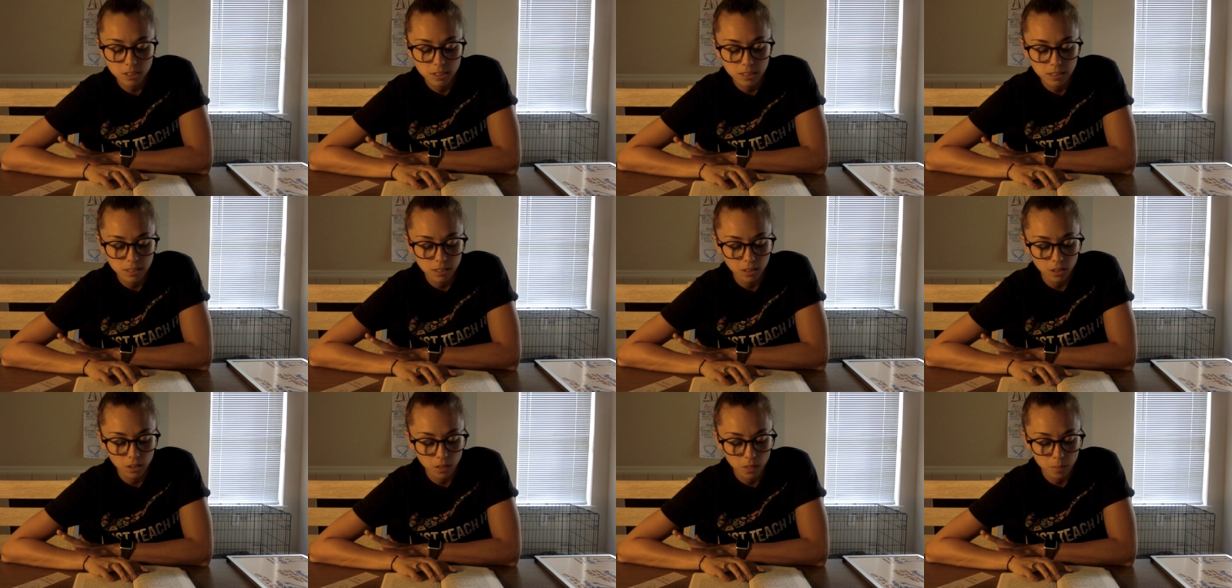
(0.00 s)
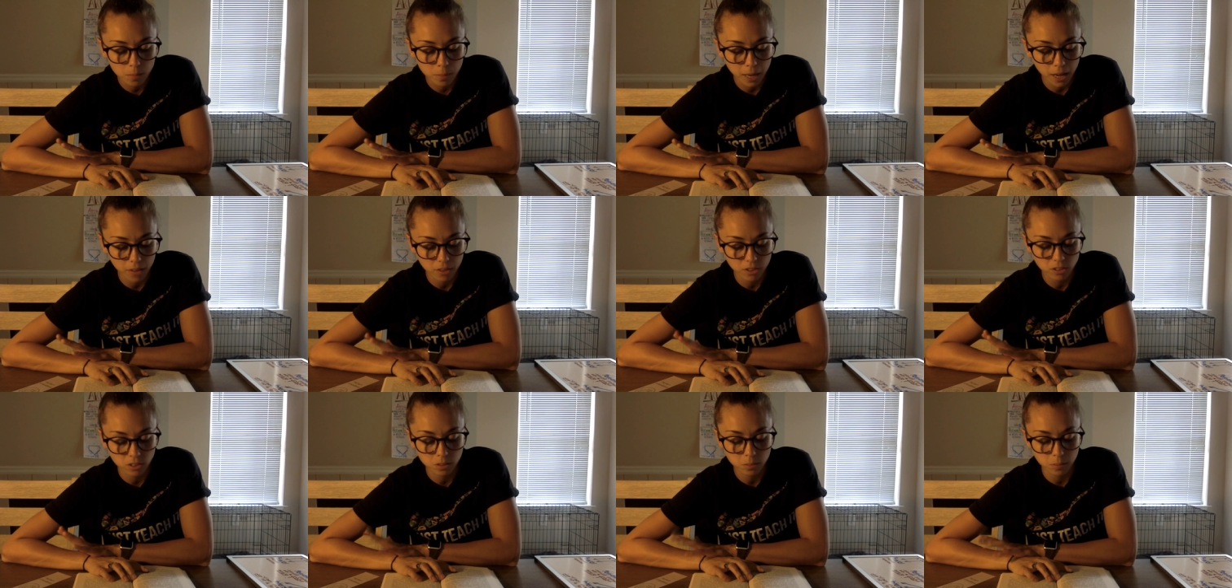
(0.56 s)
still on the path
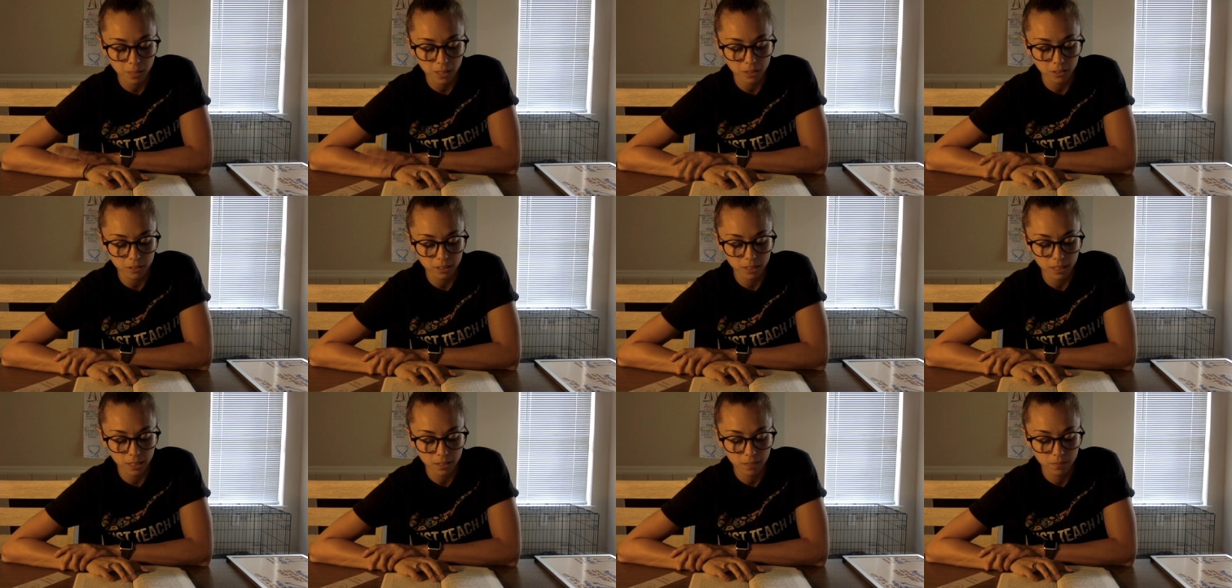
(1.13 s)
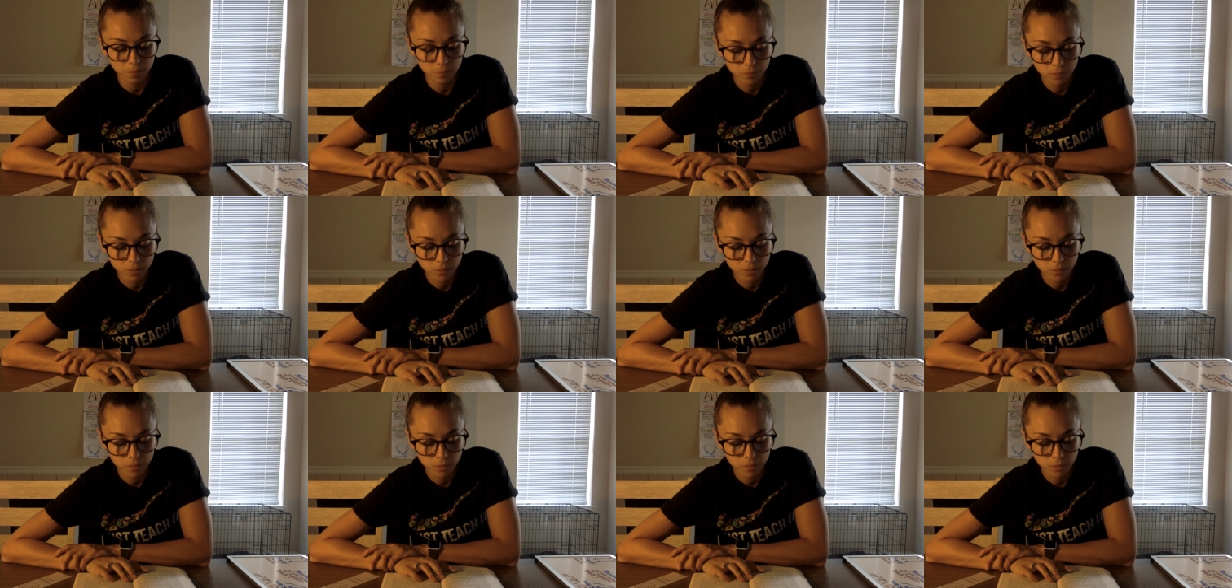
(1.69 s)
and smiled again.